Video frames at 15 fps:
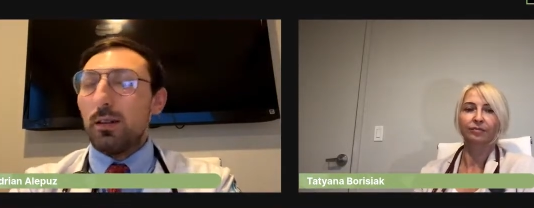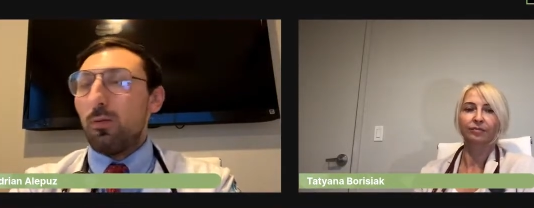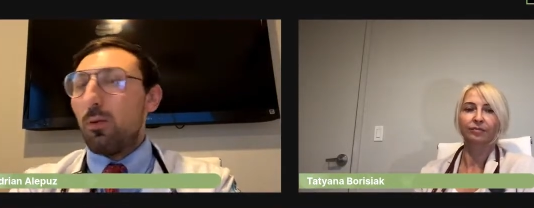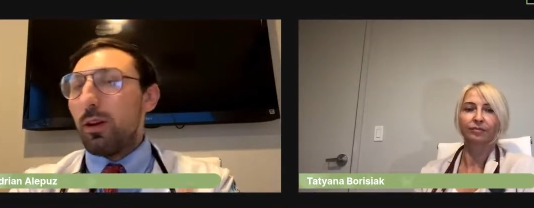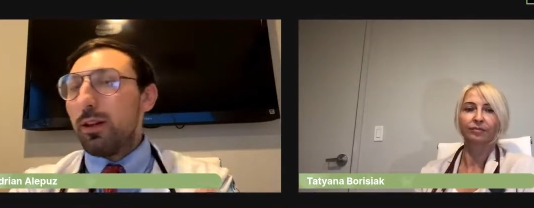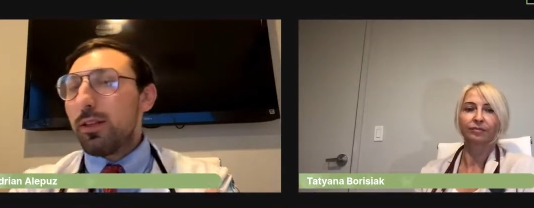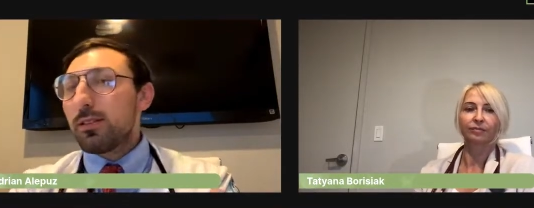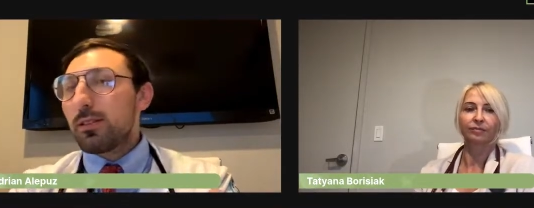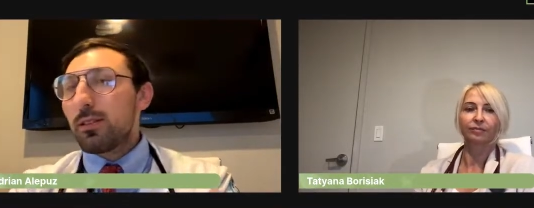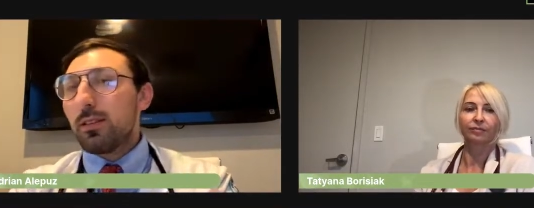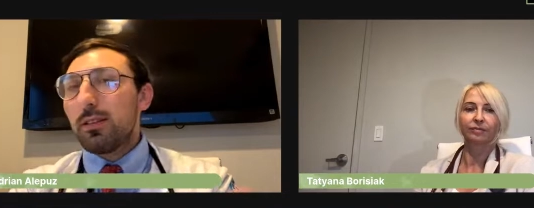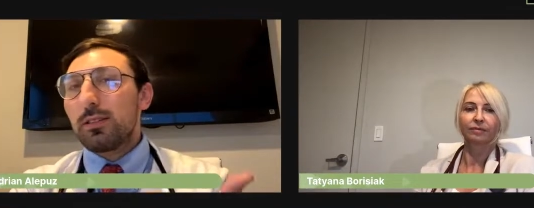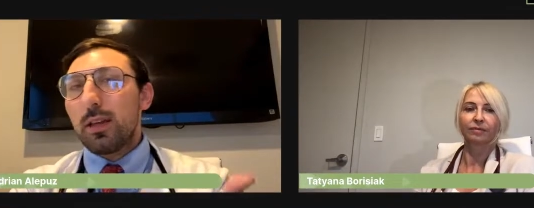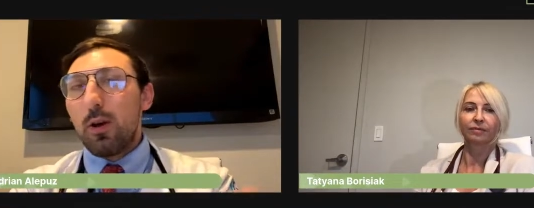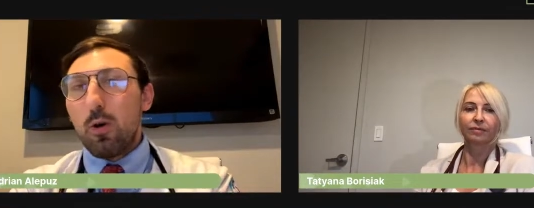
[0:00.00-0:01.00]
Speaker 1: Well, insulin
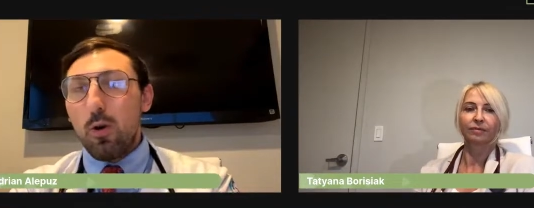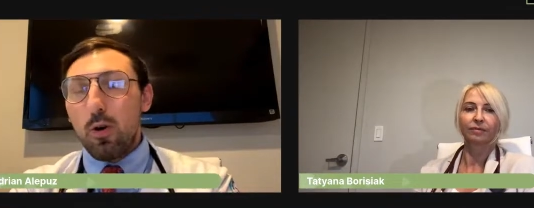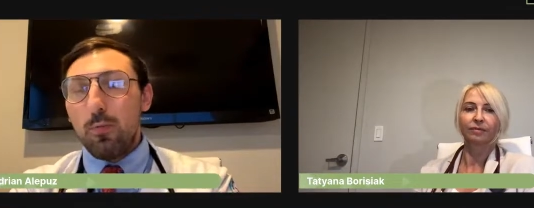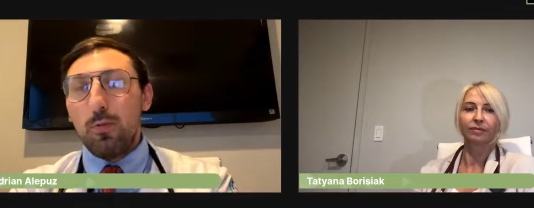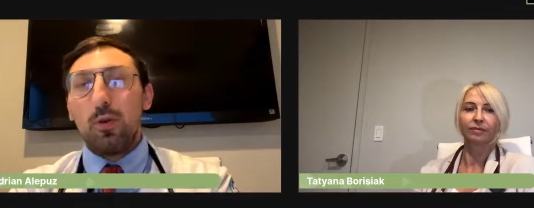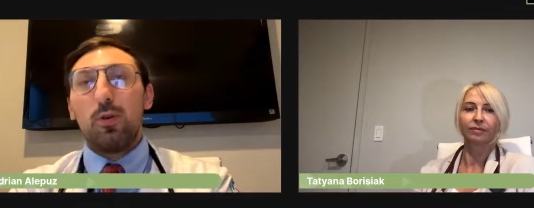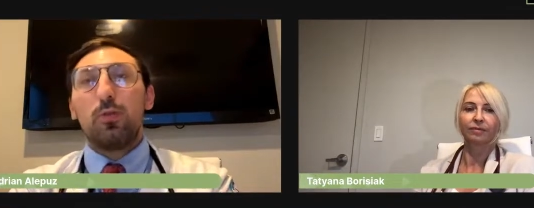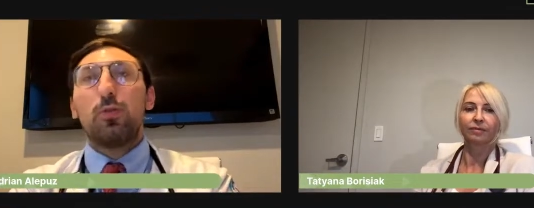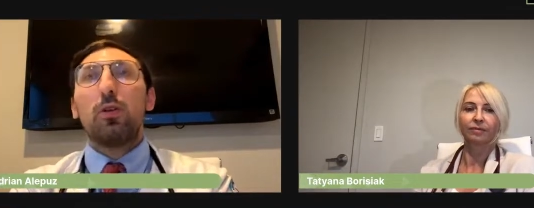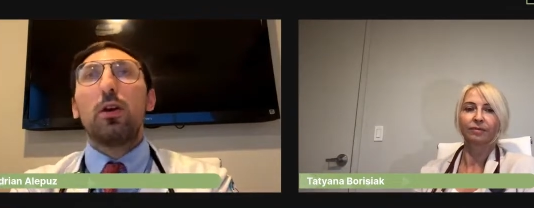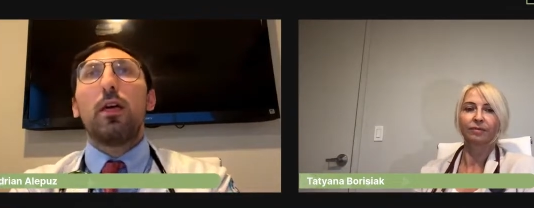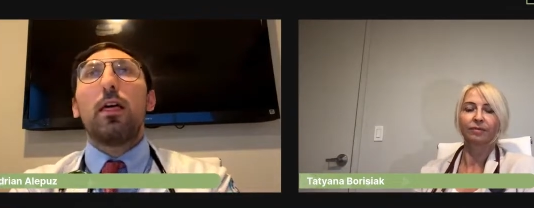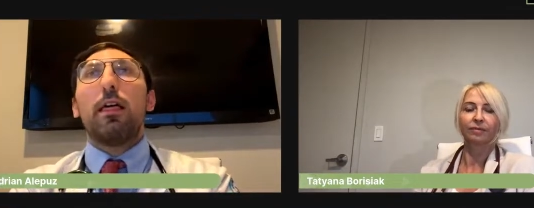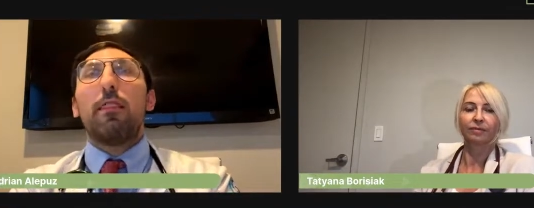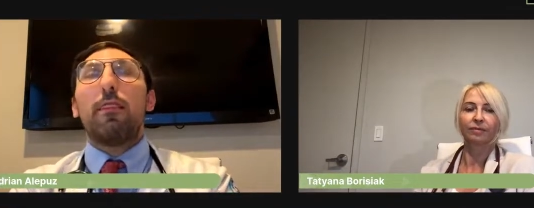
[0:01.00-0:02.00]
is a hormone
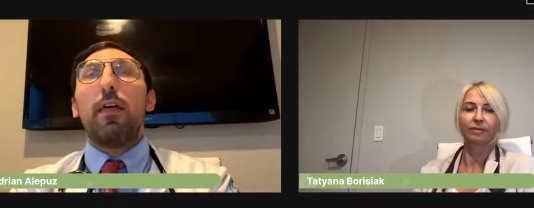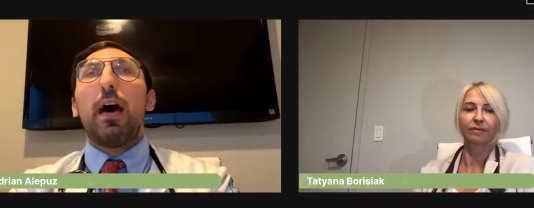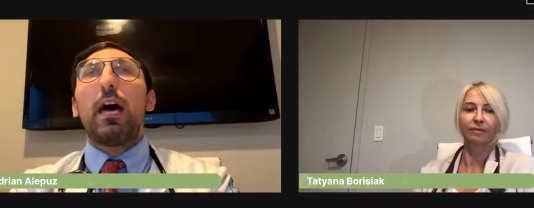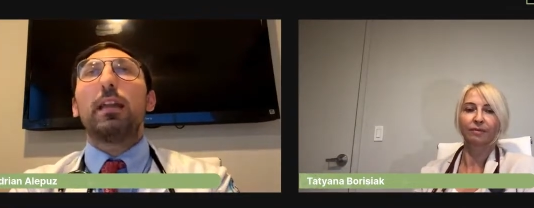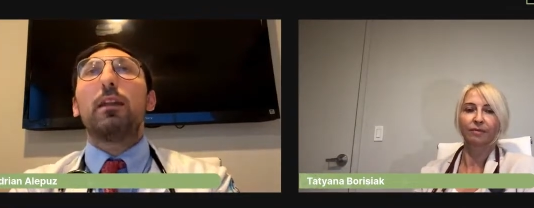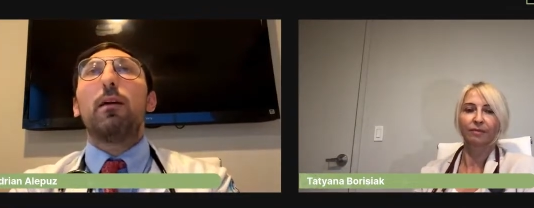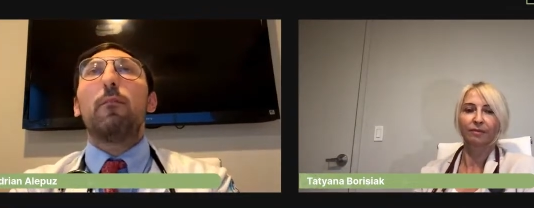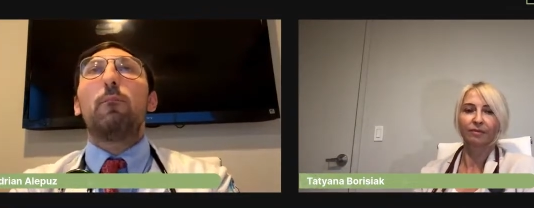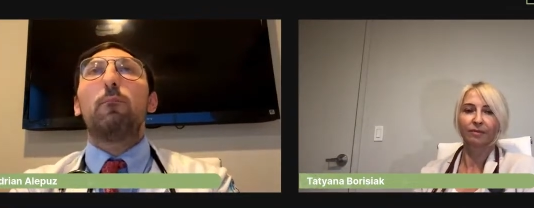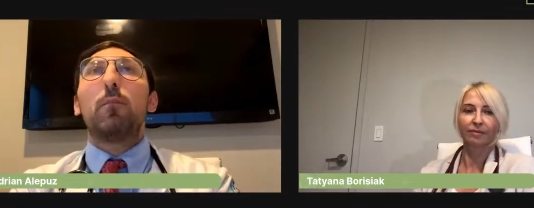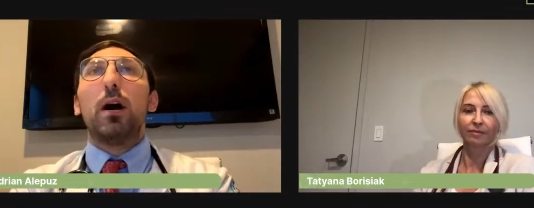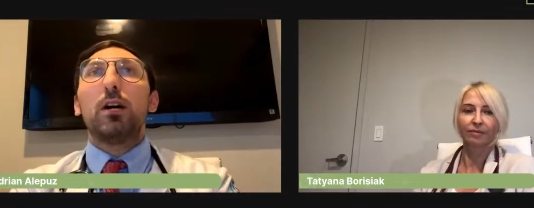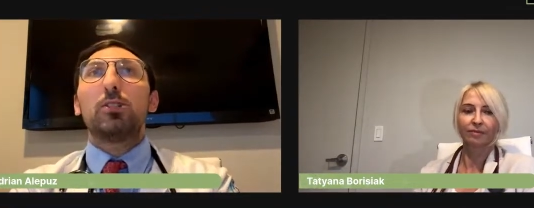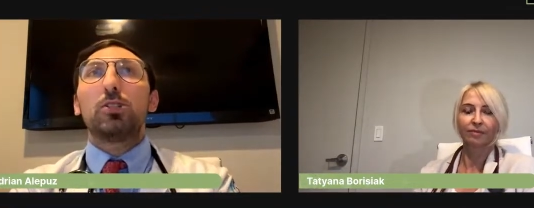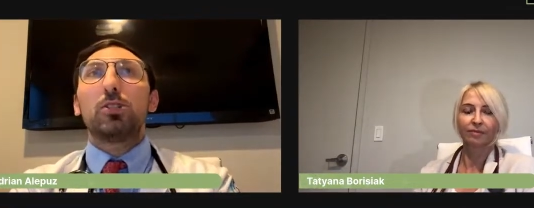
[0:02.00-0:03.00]
that
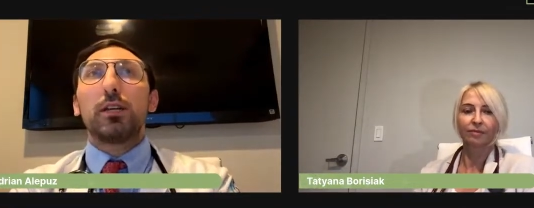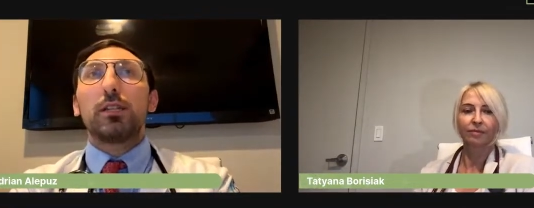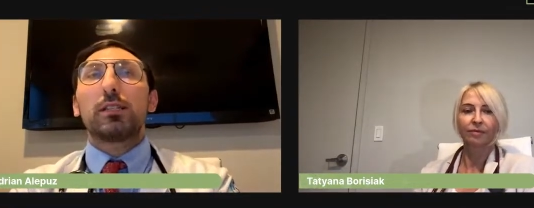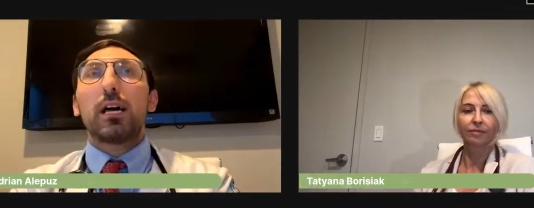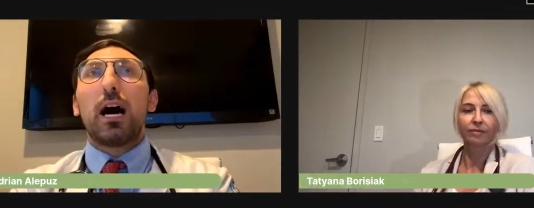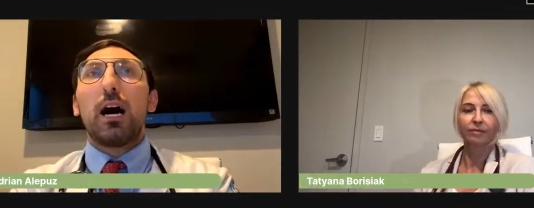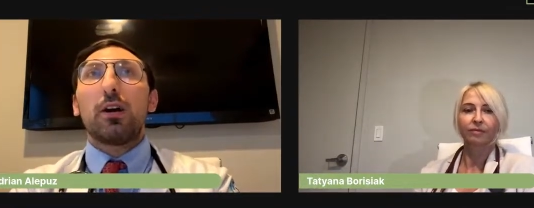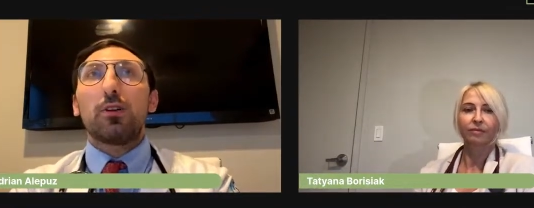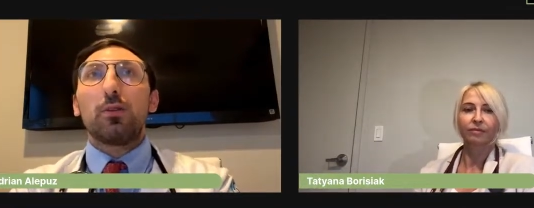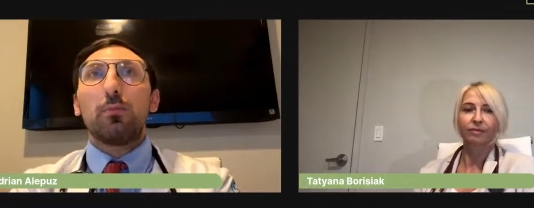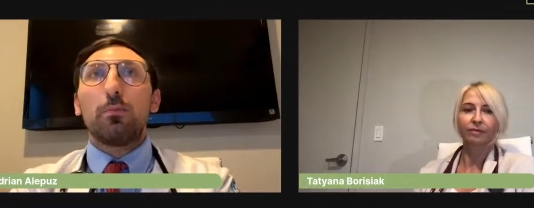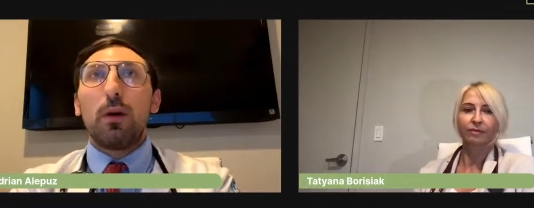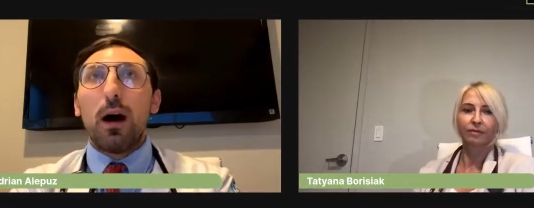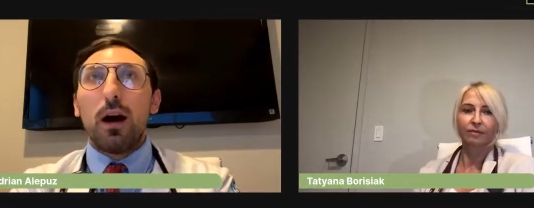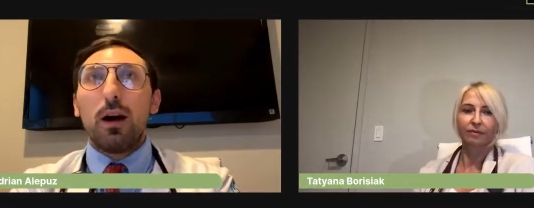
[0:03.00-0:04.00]
modulates how your
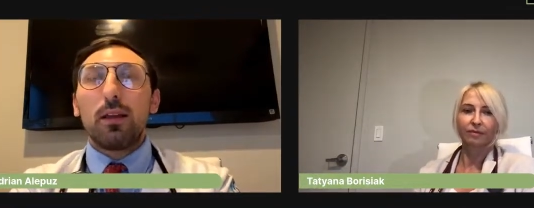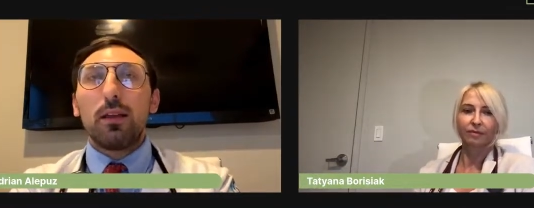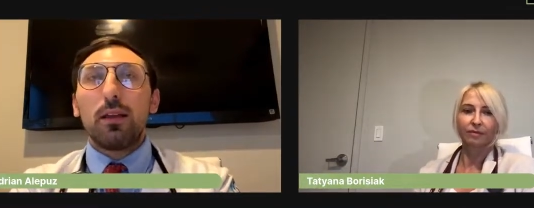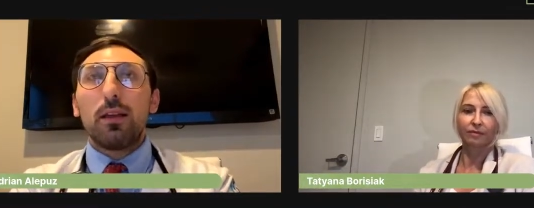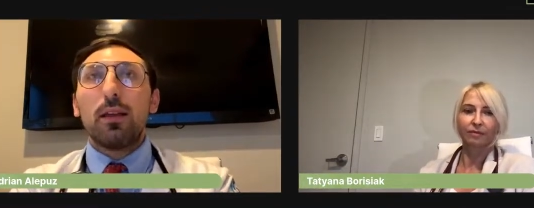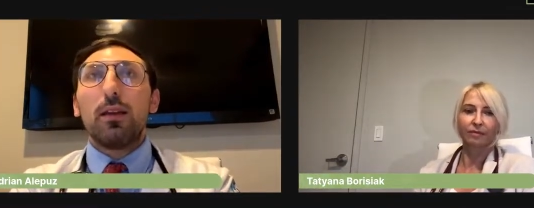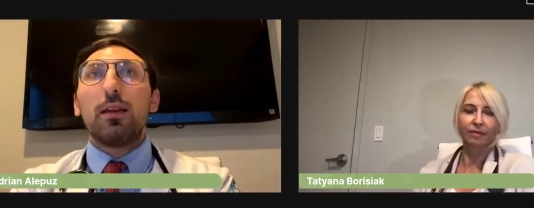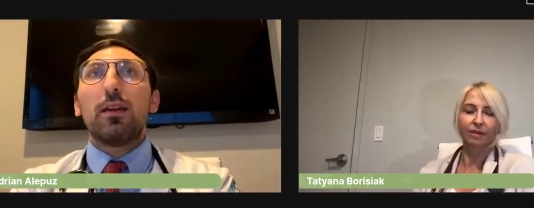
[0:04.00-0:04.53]
body